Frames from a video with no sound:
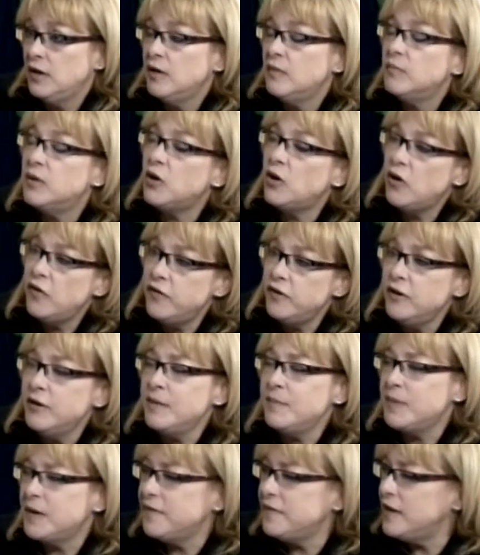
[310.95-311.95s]
But over and
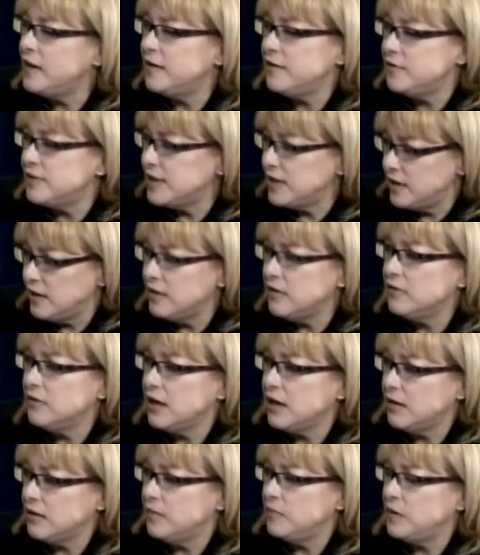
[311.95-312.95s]
above that, there's another
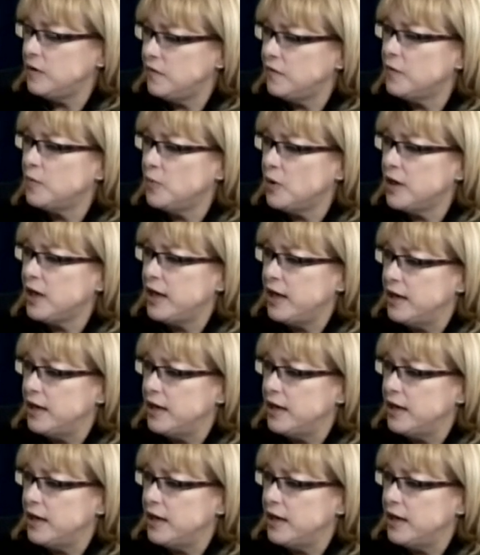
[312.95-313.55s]
element, from what I